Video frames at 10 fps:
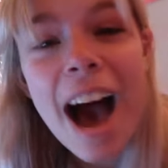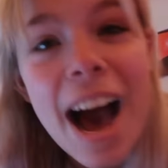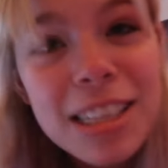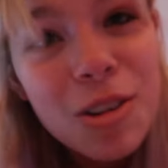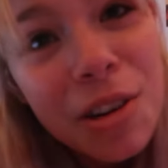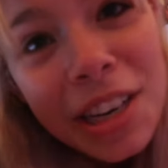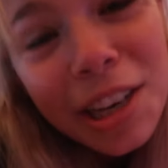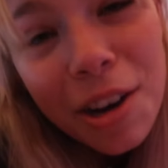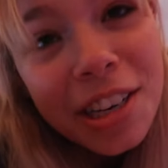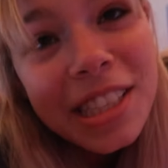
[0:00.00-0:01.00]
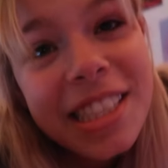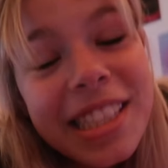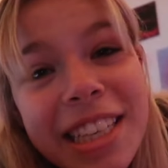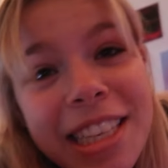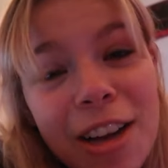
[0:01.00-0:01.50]
has already gotten
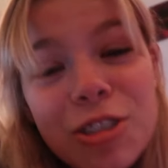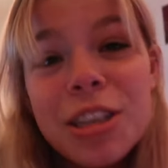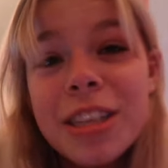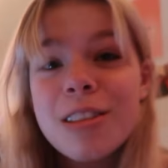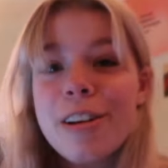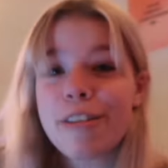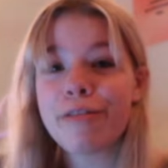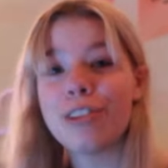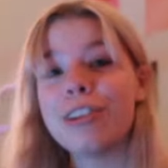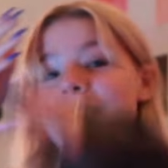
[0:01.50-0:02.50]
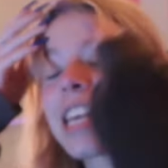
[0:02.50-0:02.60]
630 views.